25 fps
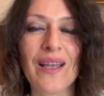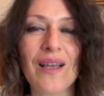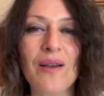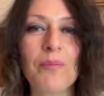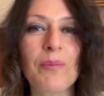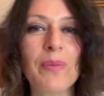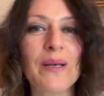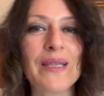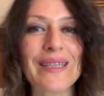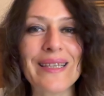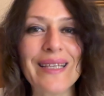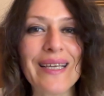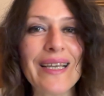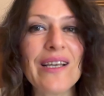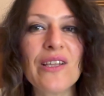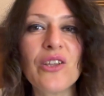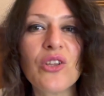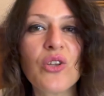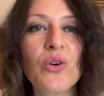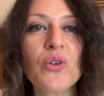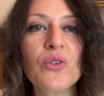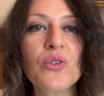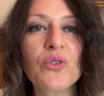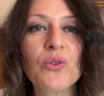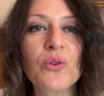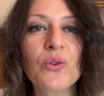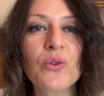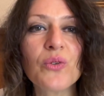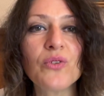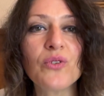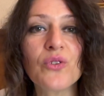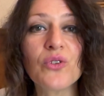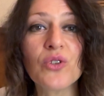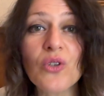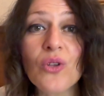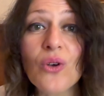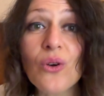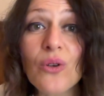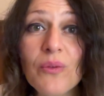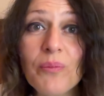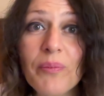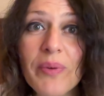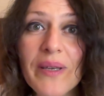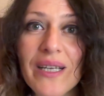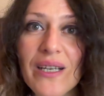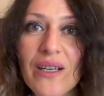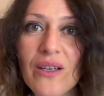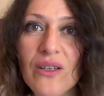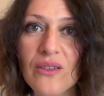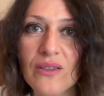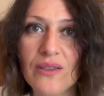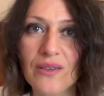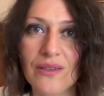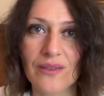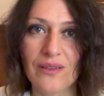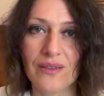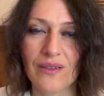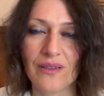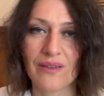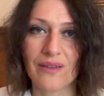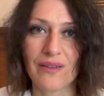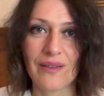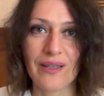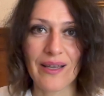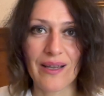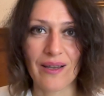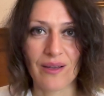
But they're not good not because they're